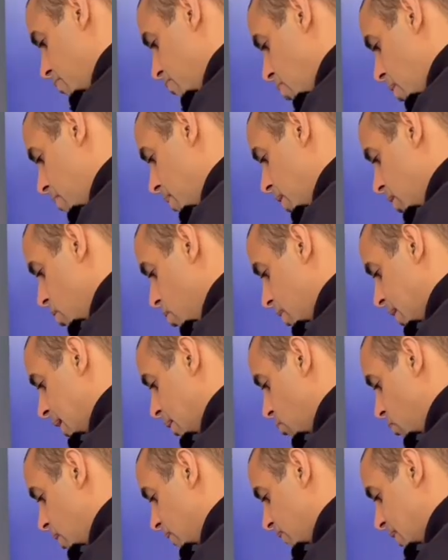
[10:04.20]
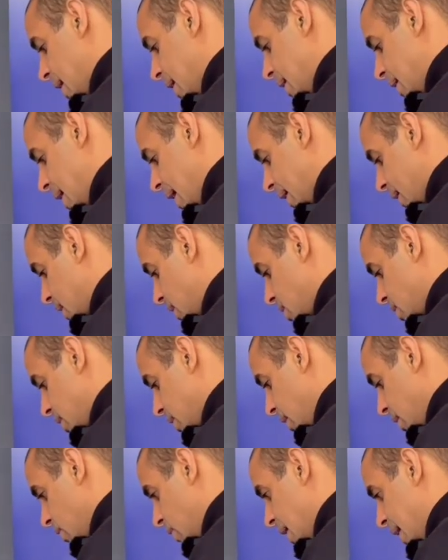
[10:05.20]
Probably looking with getting that kitchen
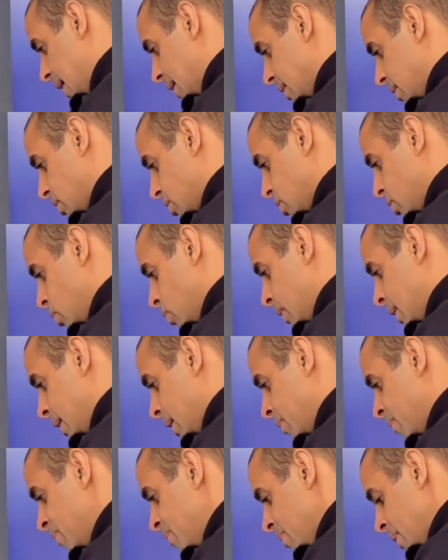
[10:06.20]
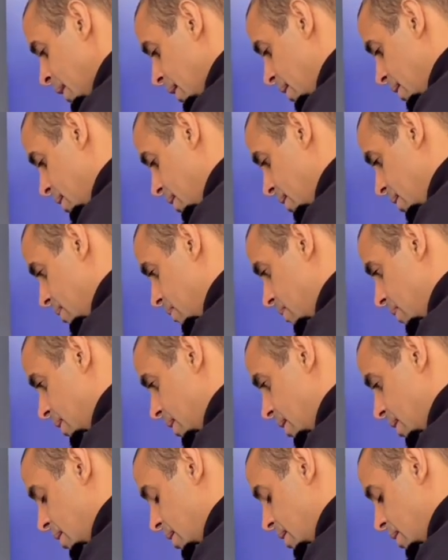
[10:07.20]
aligned and sorted
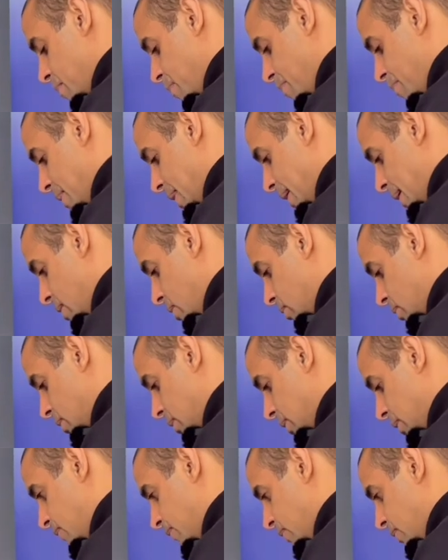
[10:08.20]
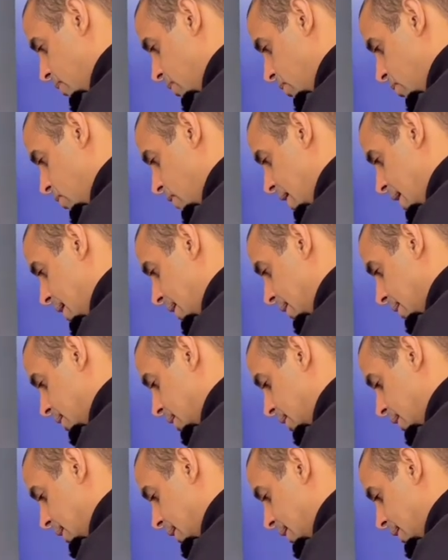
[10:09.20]
about four grand, I'd
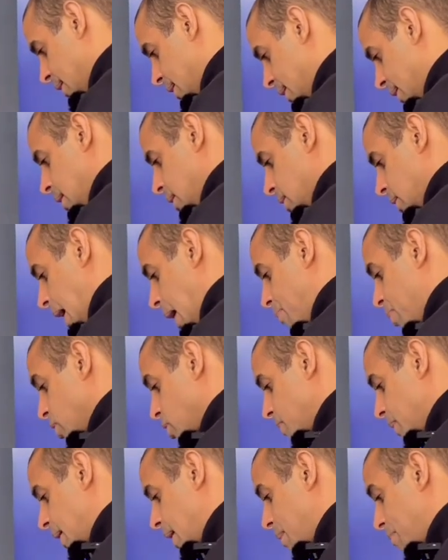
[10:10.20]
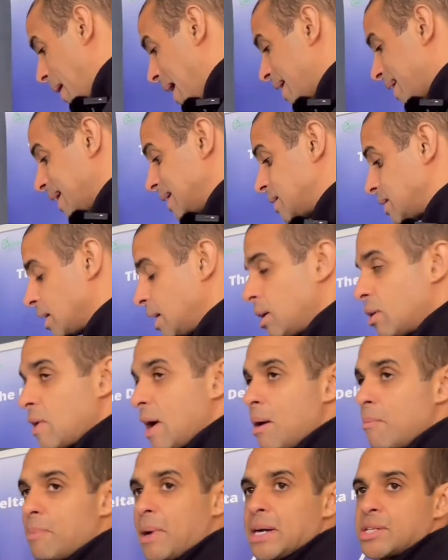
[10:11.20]
say. So that puts me at about an 18
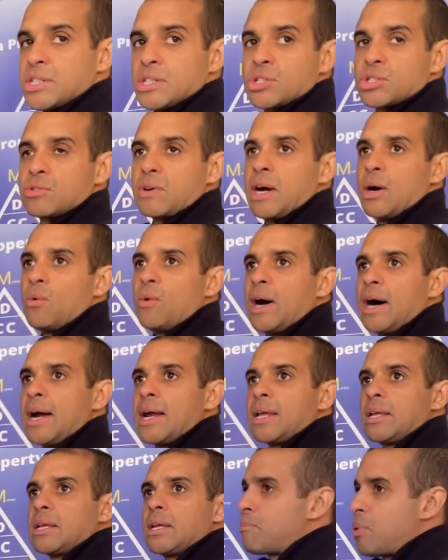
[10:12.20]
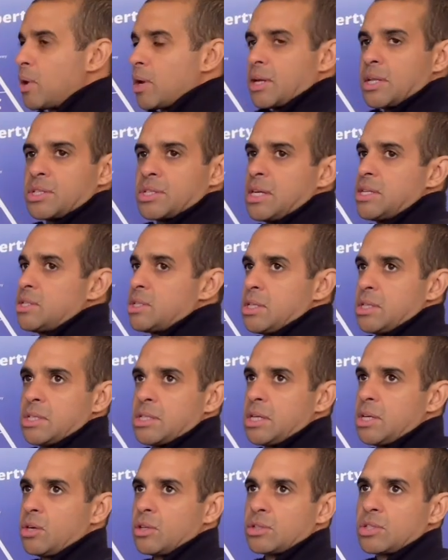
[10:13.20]
grand budget straight away. Put a
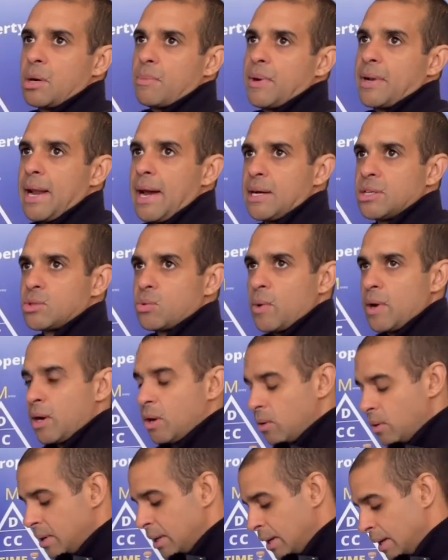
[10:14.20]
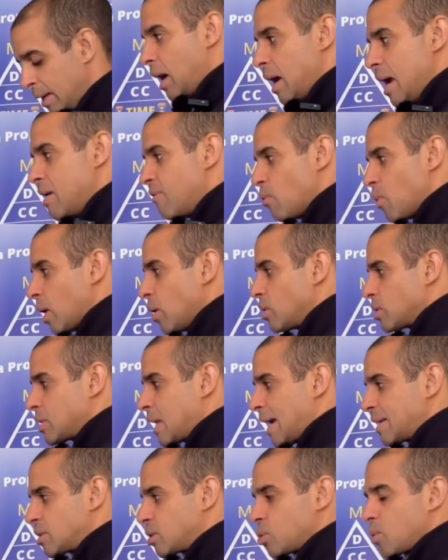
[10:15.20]
contingency on top of that as well. Even when I looked at
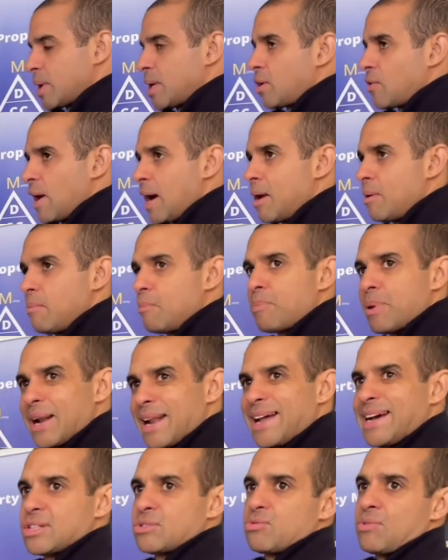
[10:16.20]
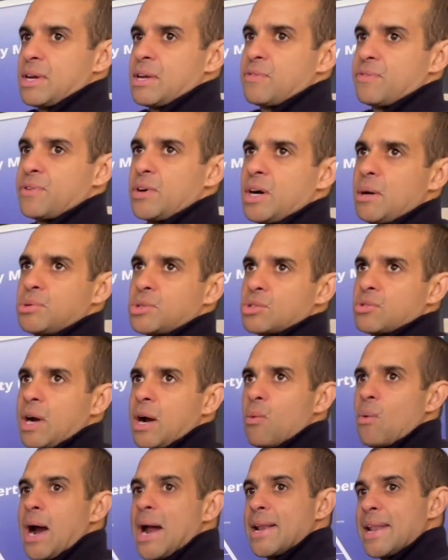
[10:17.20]
that, it's a 20 grand plus refurb straight
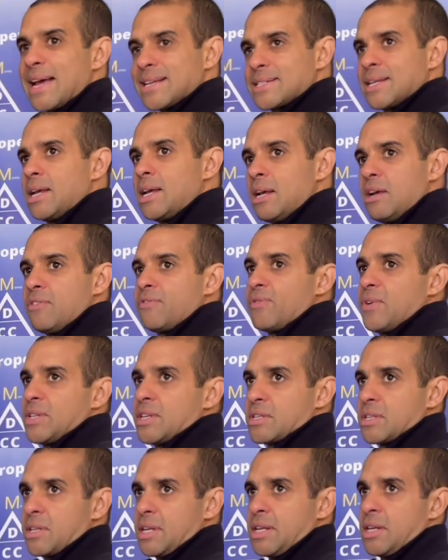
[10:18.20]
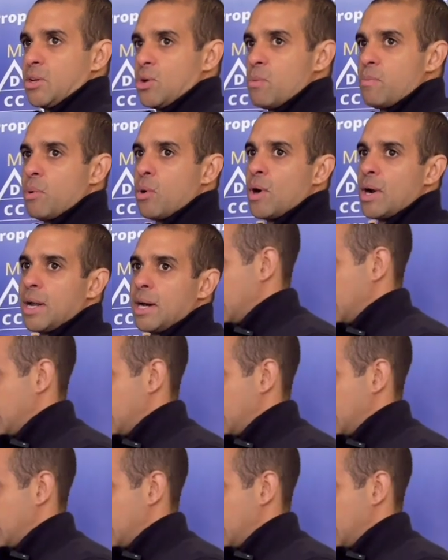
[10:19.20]
away. That's if it doesn't need a new boiler.